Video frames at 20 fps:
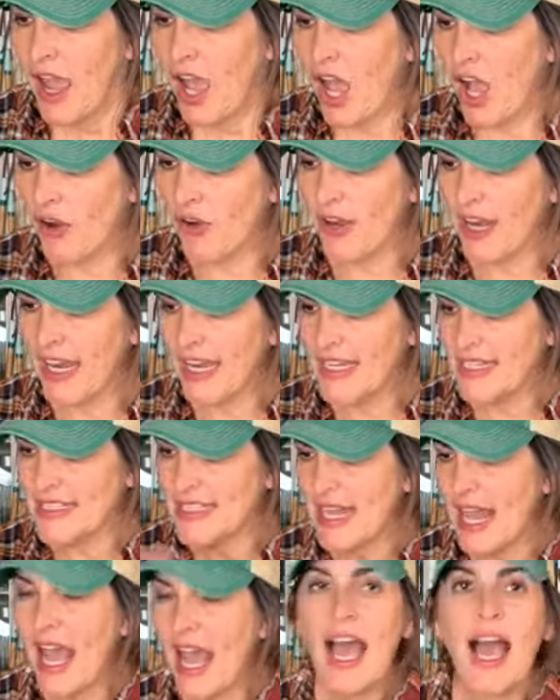All right.
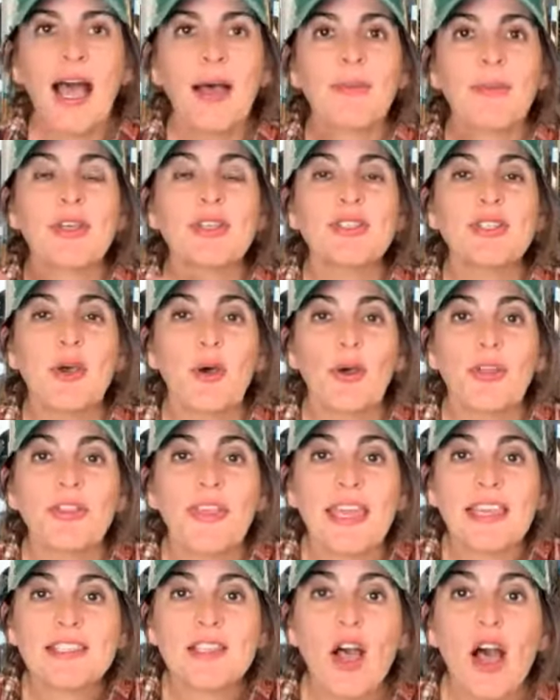Um, so
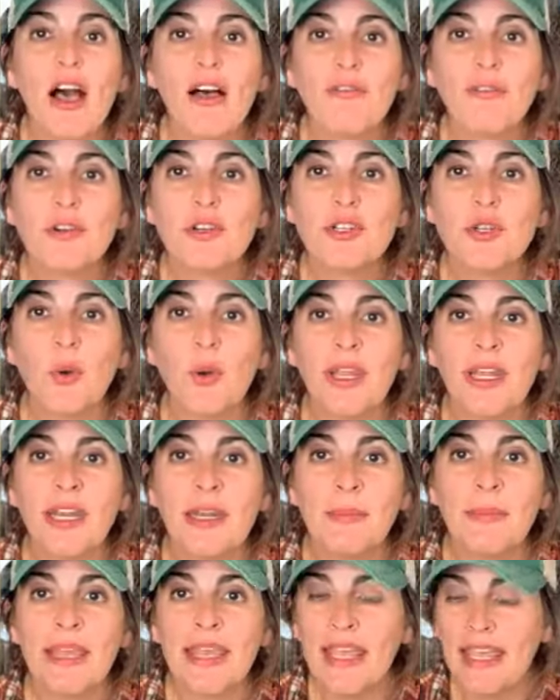thanks all for
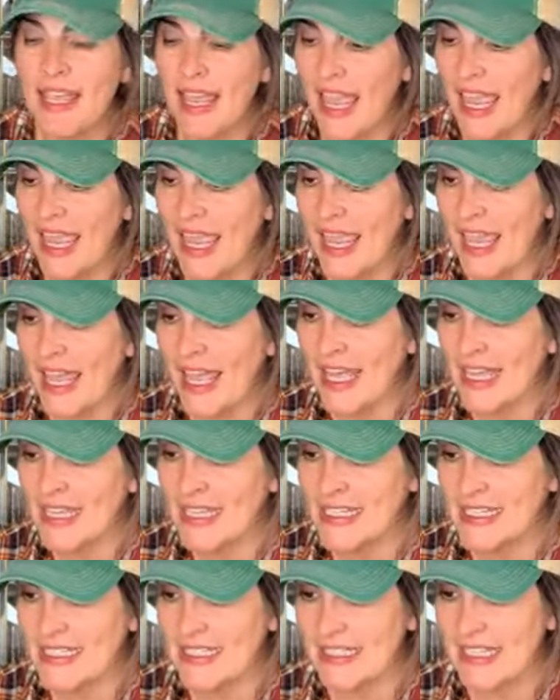joining me.
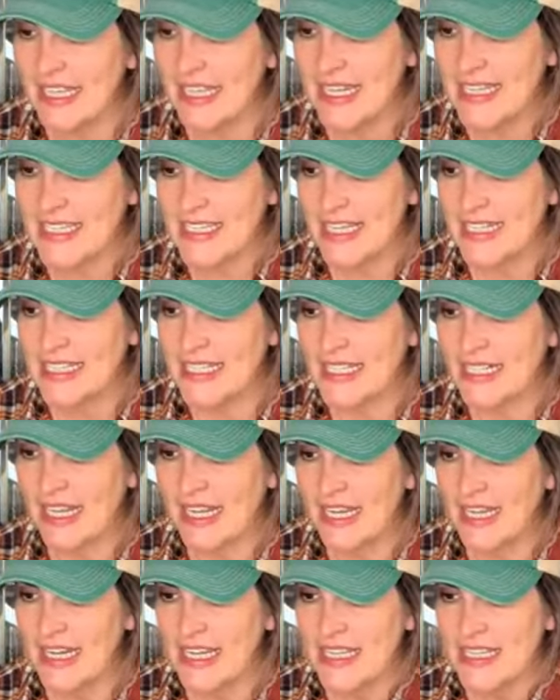And like I said,
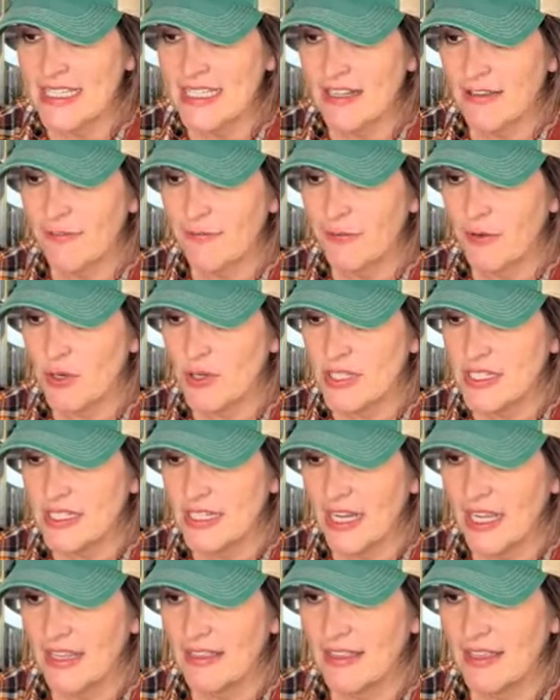tonight is the first
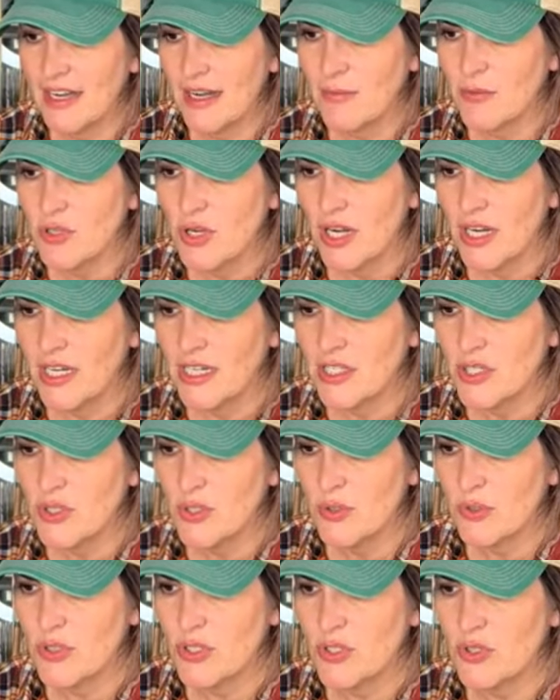night that I'm trying
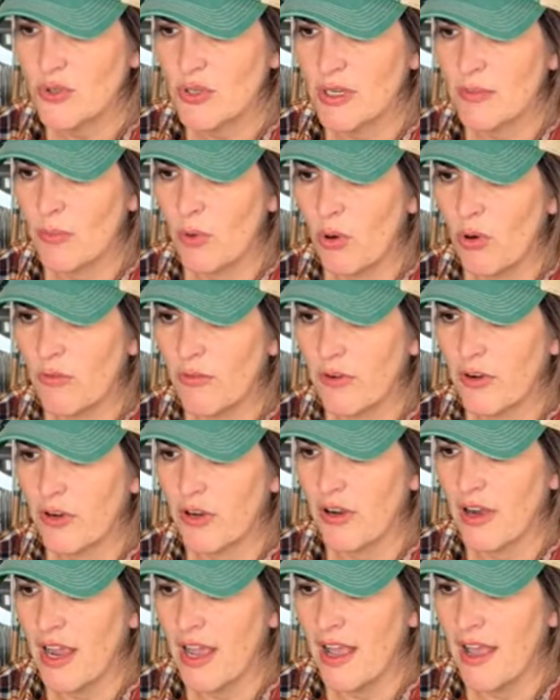to stream
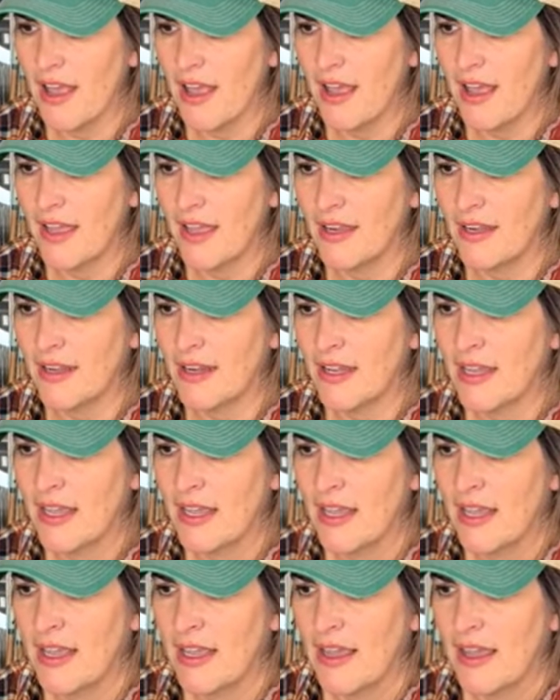over on
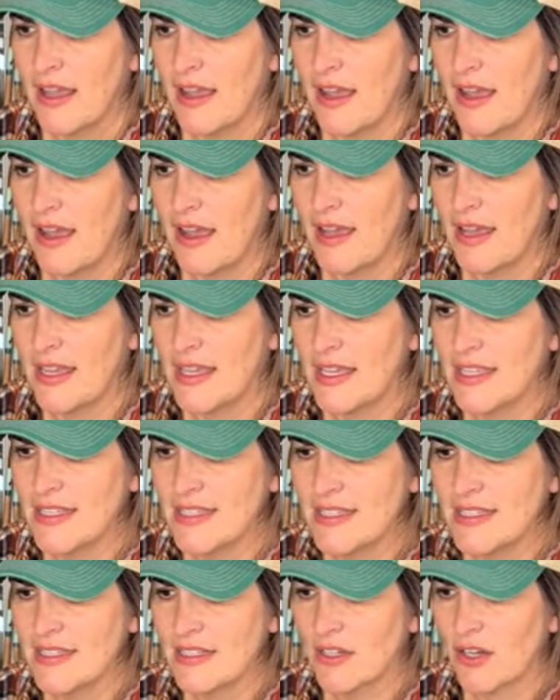uh,
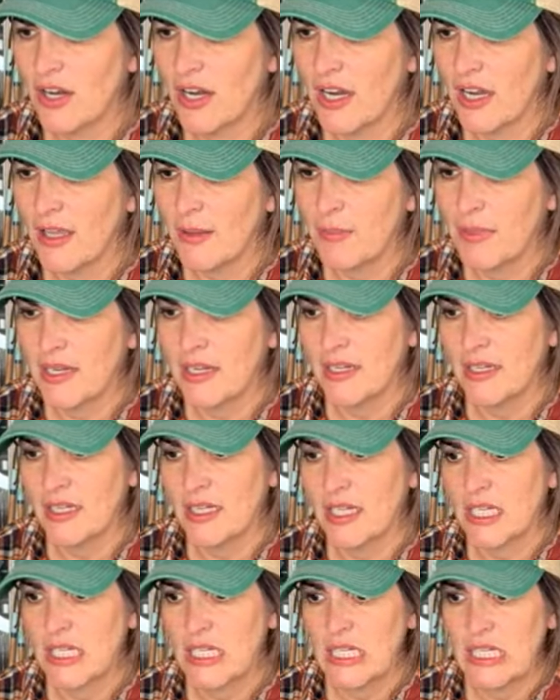Instagram,
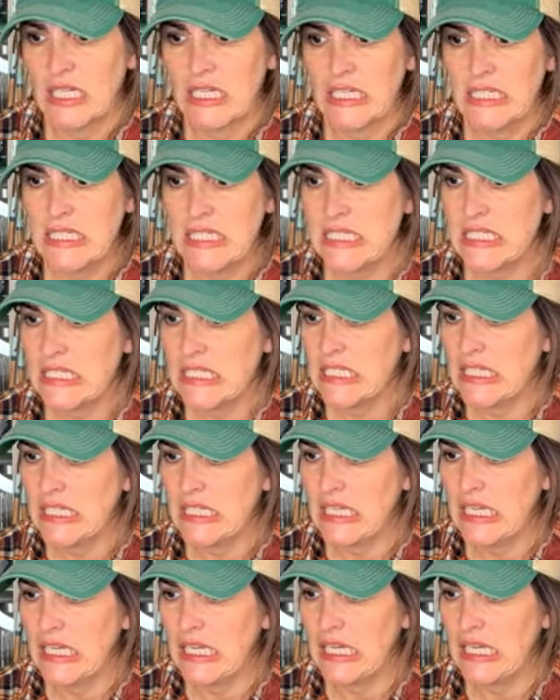and honestly
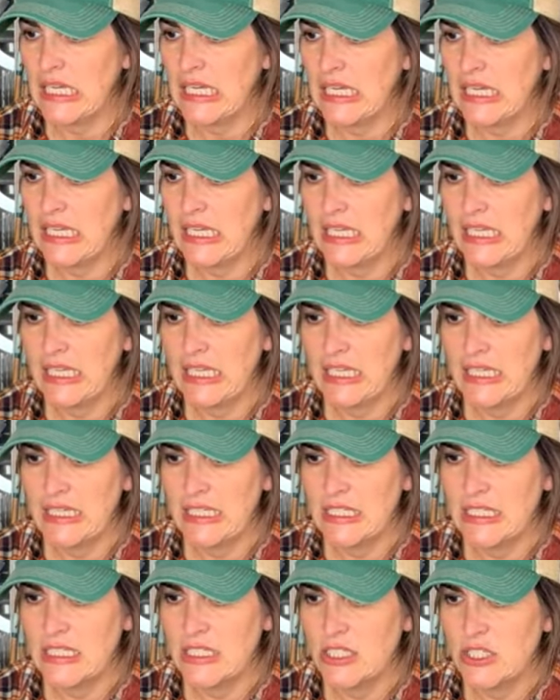I
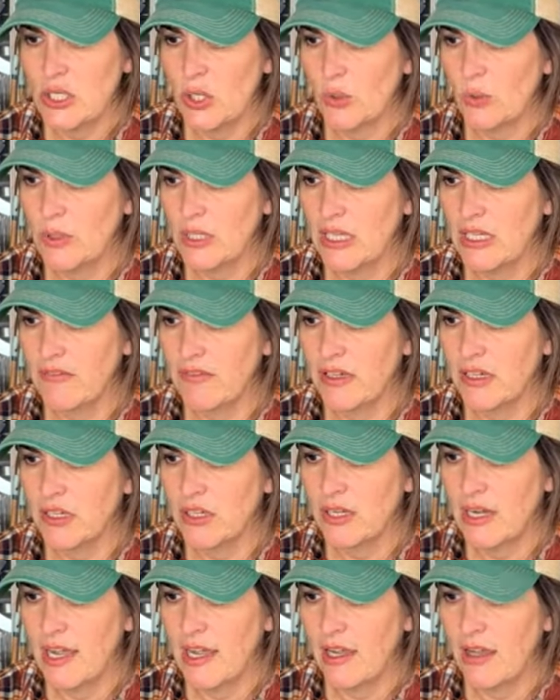didn't even
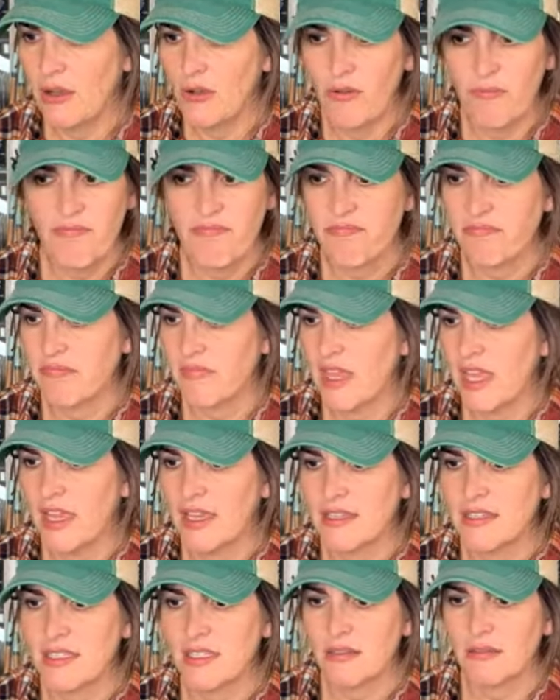know I,